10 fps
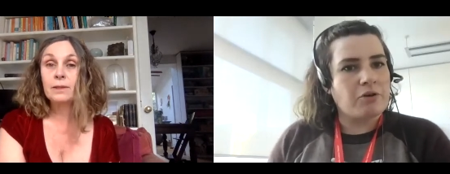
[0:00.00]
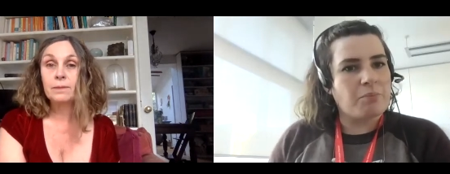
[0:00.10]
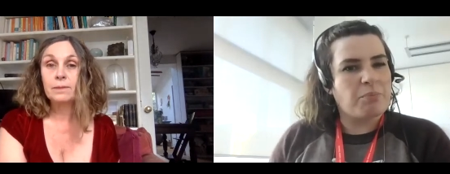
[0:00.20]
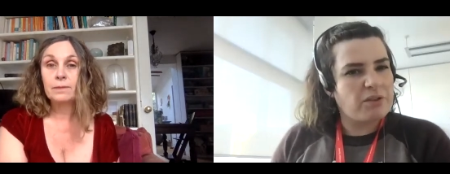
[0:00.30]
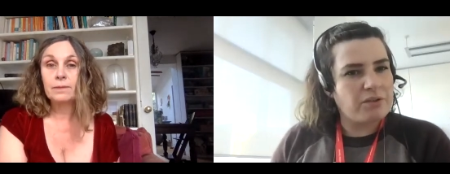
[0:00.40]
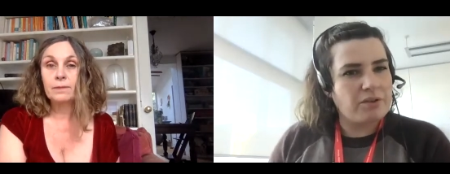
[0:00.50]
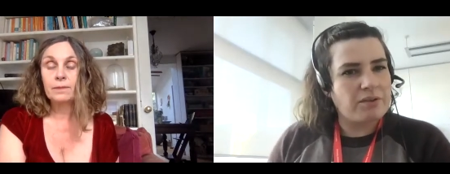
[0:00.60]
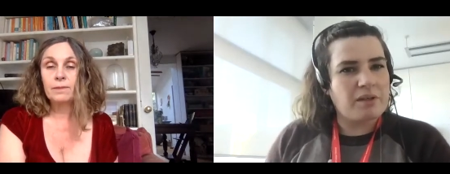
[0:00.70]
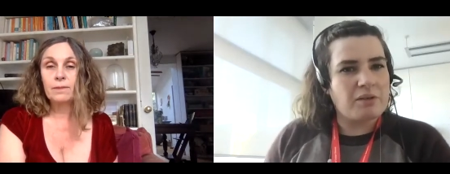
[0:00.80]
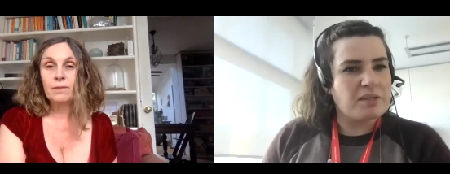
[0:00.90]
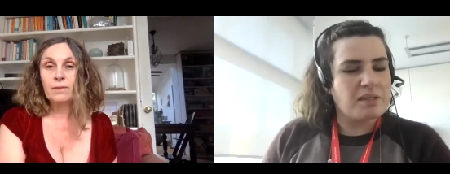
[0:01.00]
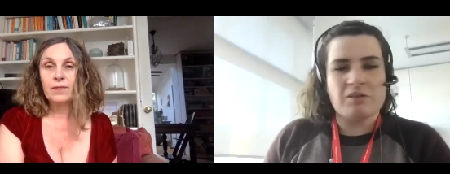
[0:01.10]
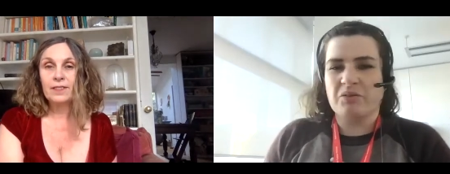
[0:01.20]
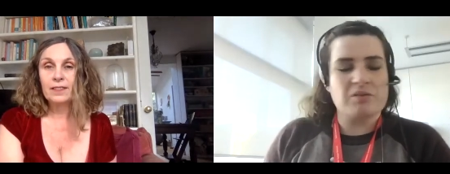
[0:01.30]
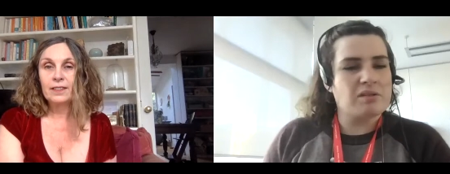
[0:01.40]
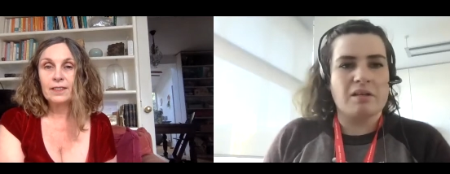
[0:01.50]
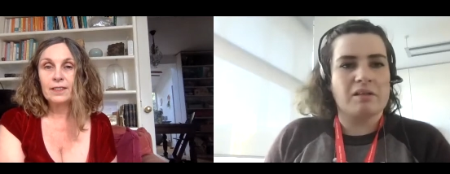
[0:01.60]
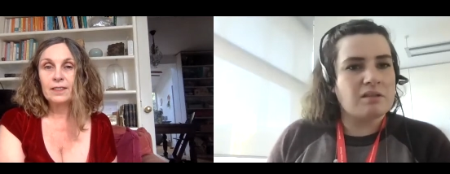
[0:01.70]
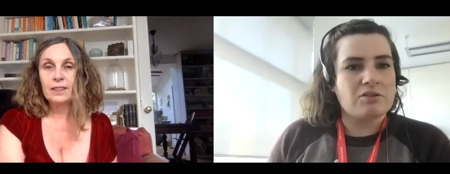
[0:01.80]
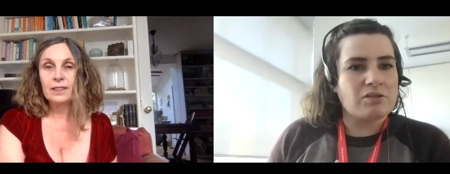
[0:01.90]
Speaker 1: it her brother that was saying, "Oh, there's
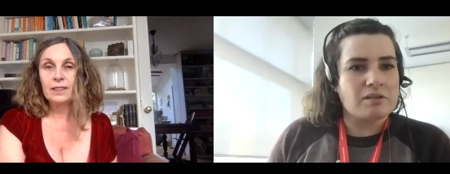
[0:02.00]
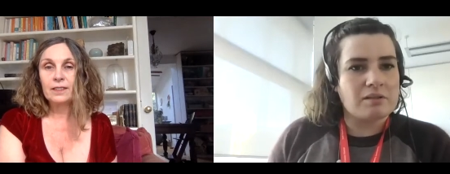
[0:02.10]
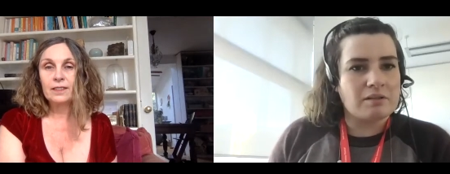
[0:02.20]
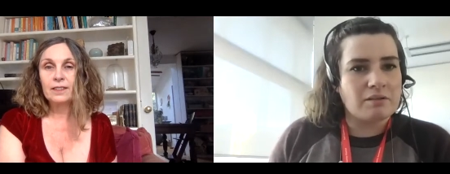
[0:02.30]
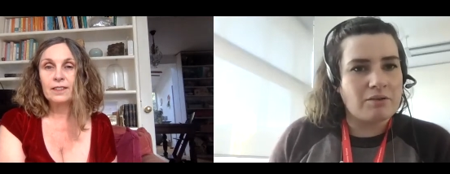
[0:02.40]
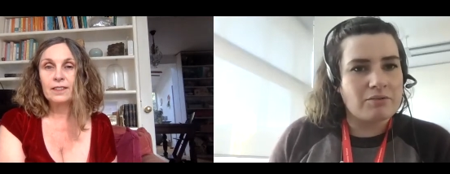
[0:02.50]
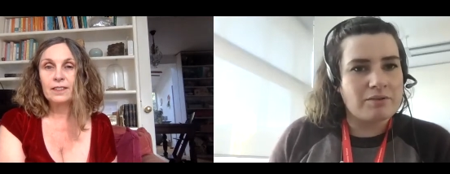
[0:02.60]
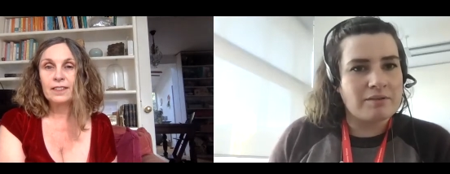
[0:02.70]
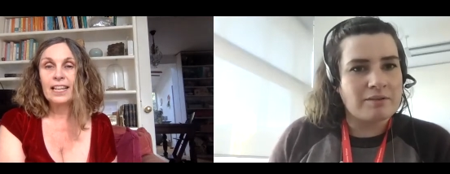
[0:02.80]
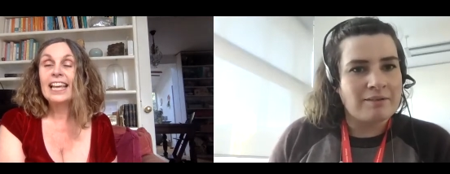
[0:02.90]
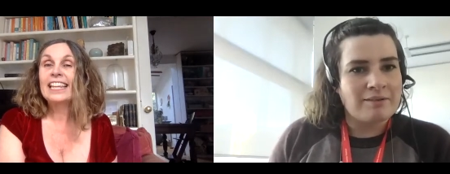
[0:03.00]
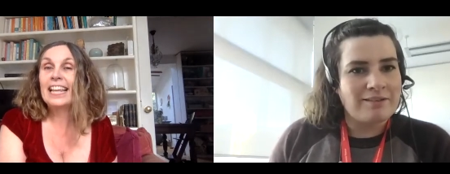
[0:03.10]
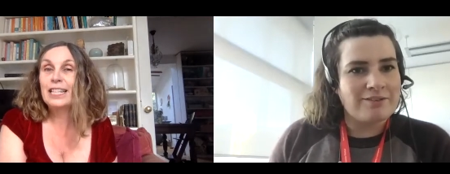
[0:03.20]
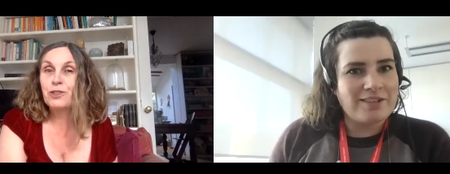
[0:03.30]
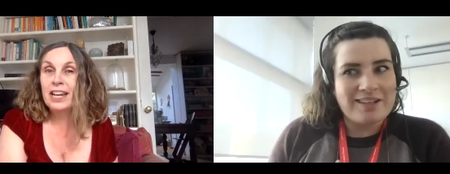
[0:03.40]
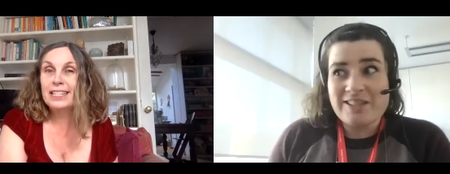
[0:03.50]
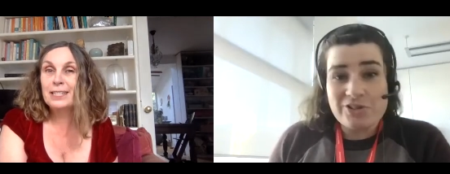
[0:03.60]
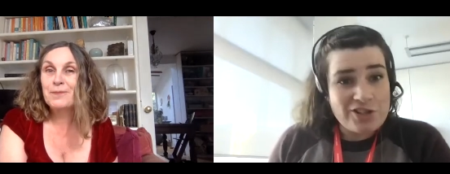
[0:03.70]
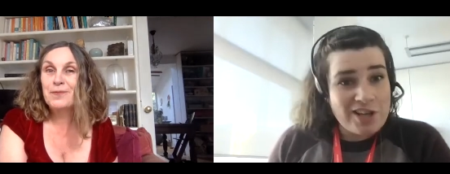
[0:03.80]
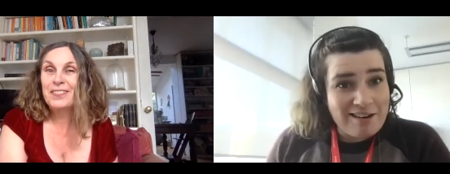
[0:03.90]
nothing interesting in those." That's right. like
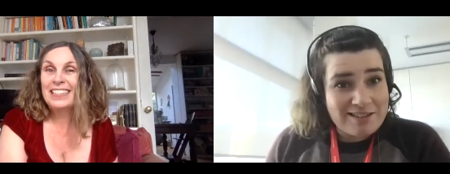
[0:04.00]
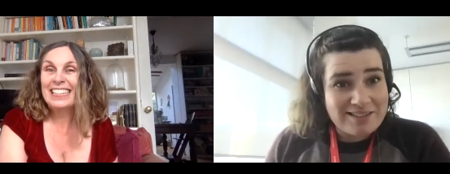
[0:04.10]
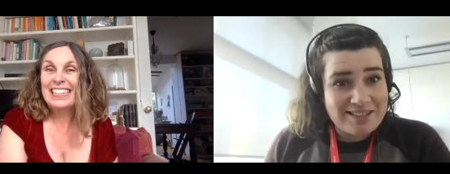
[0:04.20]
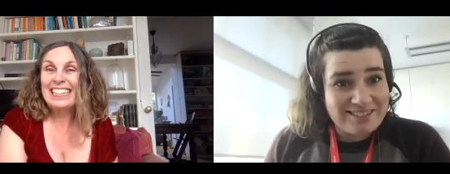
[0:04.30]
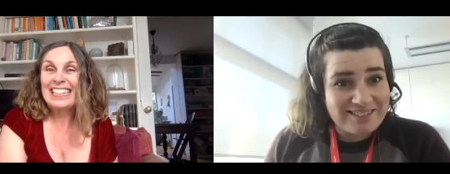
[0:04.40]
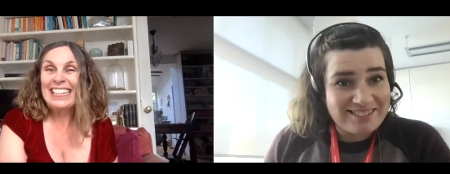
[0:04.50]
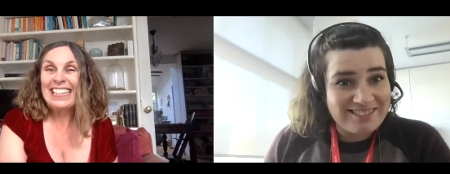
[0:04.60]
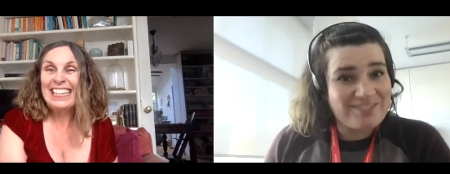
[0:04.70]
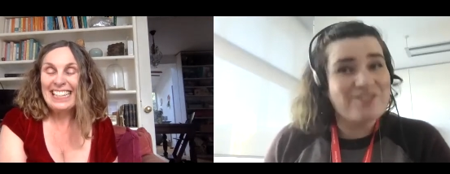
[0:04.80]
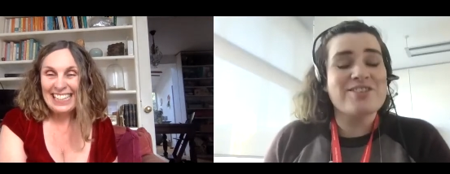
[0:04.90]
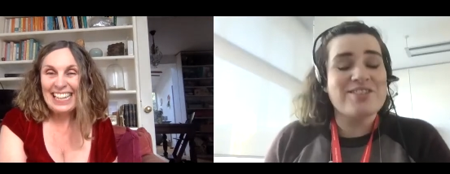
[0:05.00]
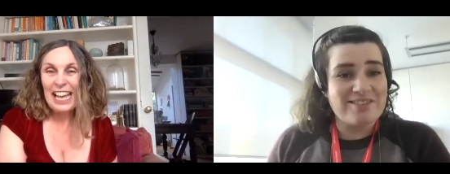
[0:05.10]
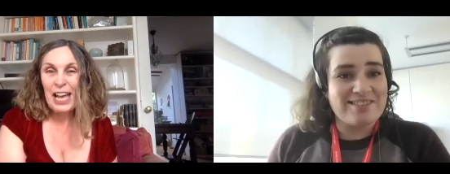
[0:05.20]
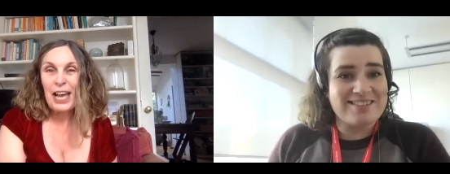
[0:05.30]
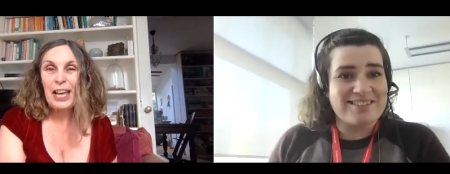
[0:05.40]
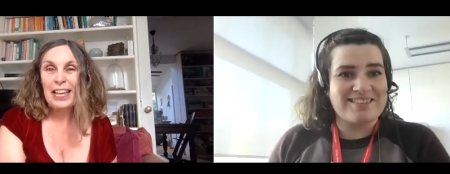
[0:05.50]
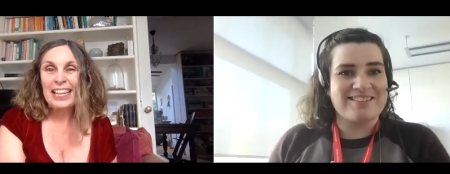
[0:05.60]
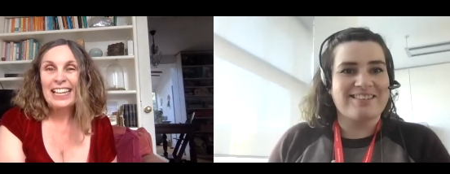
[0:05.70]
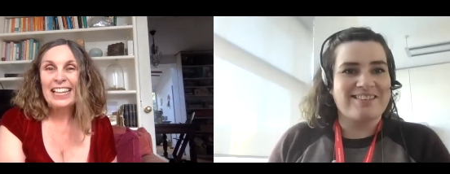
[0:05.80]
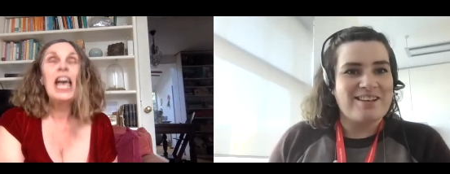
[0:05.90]
it's Jane Austen. Of course yeah. there
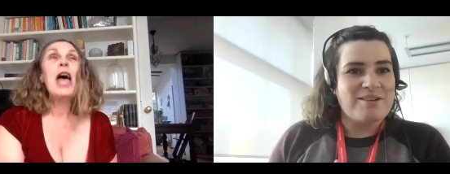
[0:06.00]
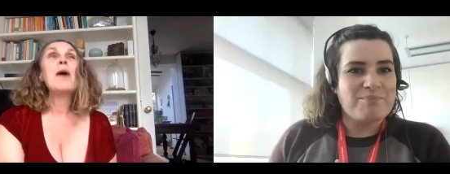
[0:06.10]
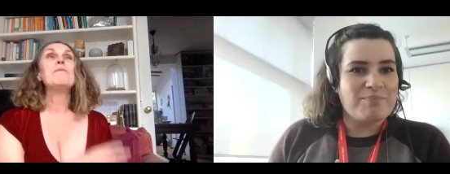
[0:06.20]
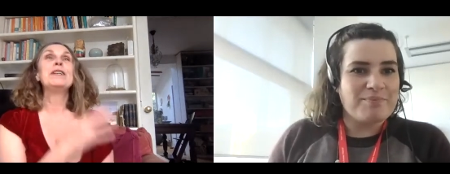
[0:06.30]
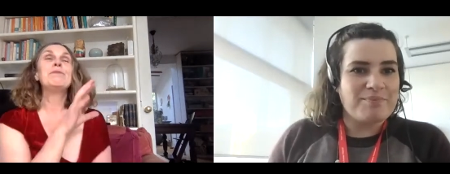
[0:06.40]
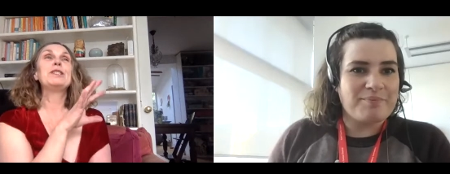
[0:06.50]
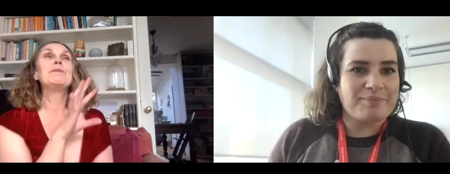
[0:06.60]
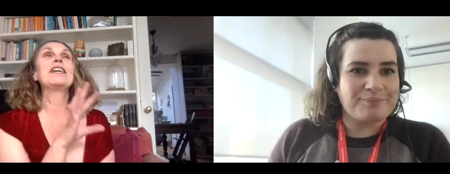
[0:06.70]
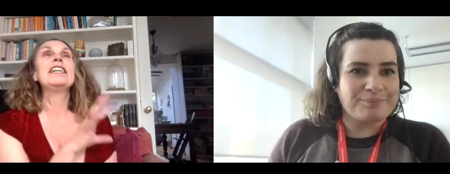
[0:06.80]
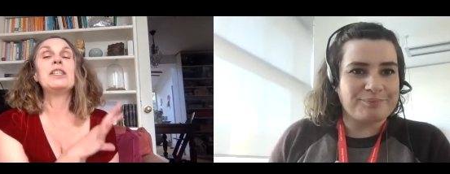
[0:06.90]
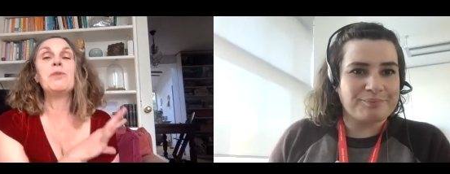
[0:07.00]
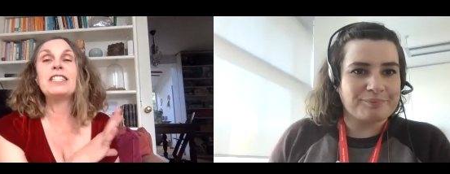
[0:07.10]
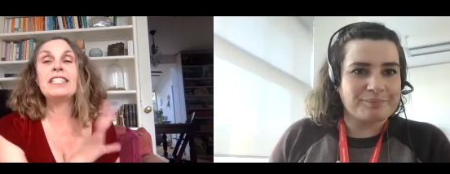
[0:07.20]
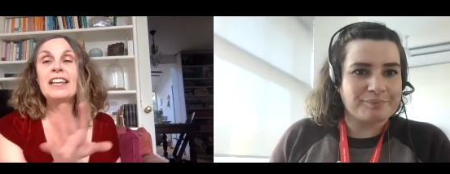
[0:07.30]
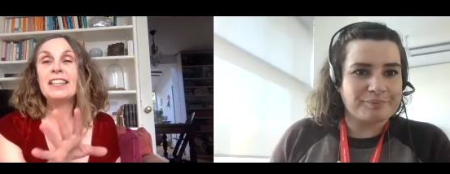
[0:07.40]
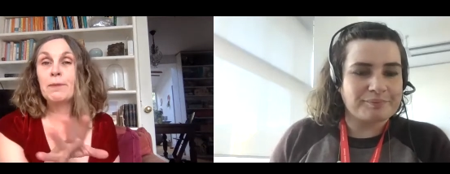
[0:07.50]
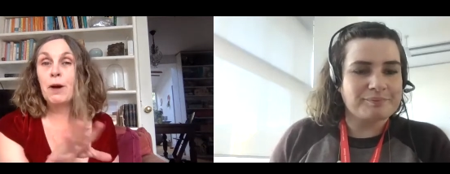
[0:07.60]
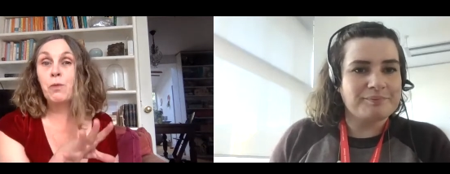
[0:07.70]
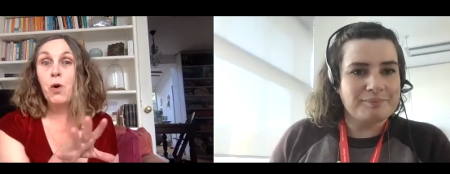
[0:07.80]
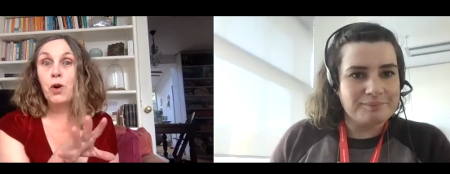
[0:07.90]
Speaker 2: is. But it was because there wasn't anything
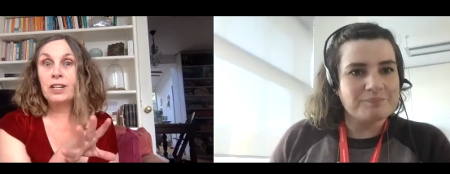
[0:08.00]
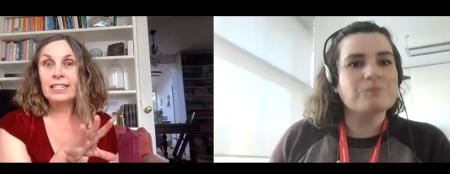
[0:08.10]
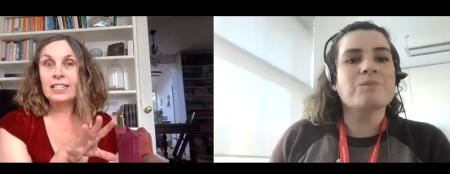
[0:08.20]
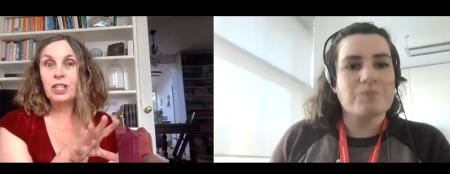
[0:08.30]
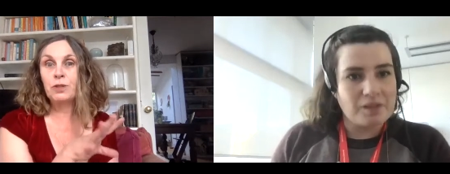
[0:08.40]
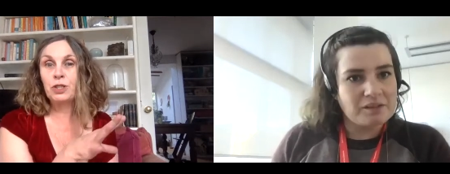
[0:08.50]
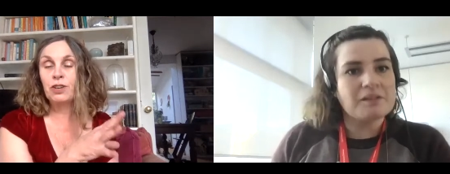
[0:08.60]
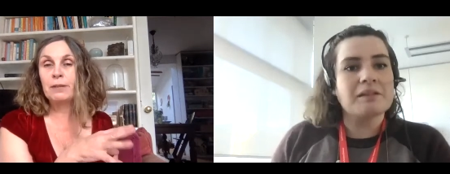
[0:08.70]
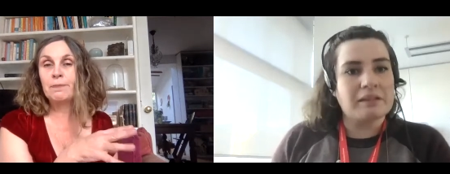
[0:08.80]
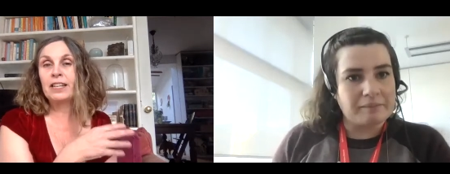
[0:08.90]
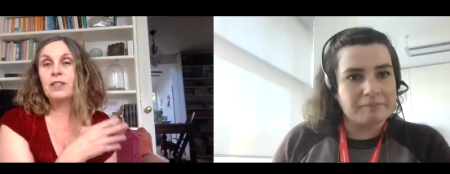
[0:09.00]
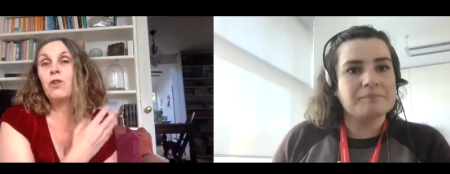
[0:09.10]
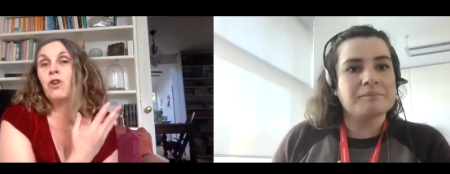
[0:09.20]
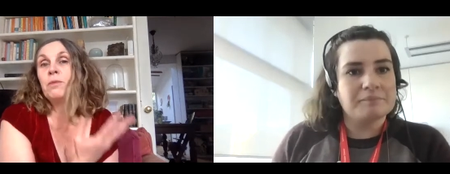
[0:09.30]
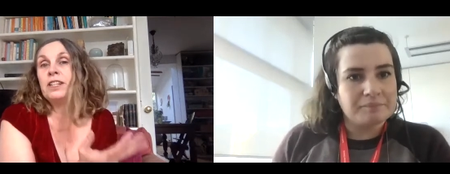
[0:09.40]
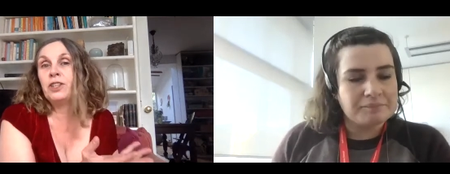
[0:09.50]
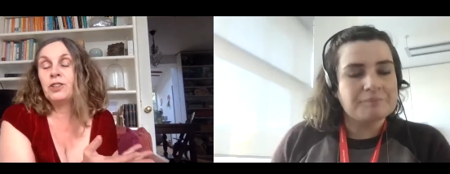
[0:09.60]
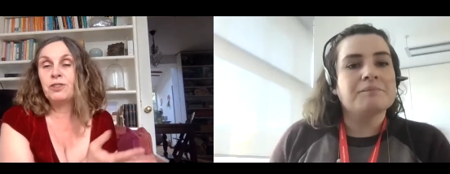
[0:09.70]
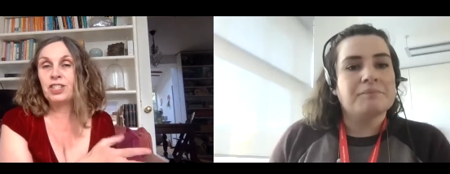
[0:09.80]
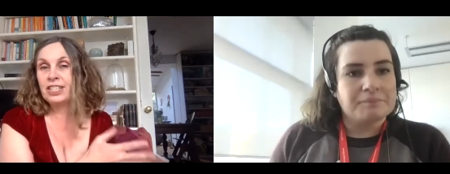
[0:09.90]
about wars. She was talking about normal
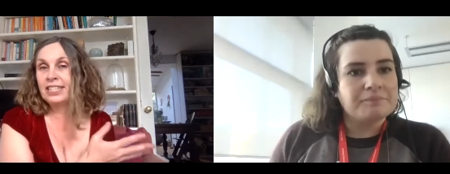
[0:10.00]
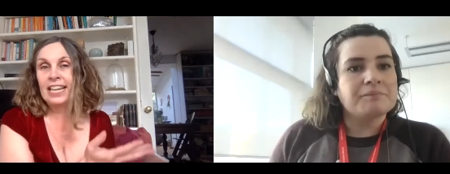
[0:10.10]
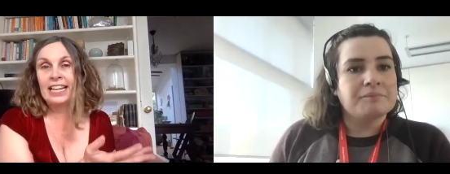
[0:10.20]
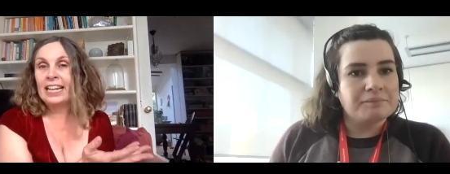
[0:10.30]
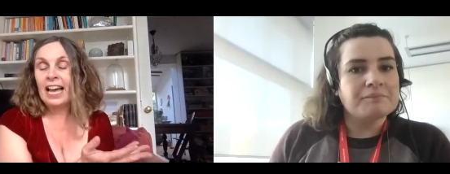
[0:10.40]
news, just daily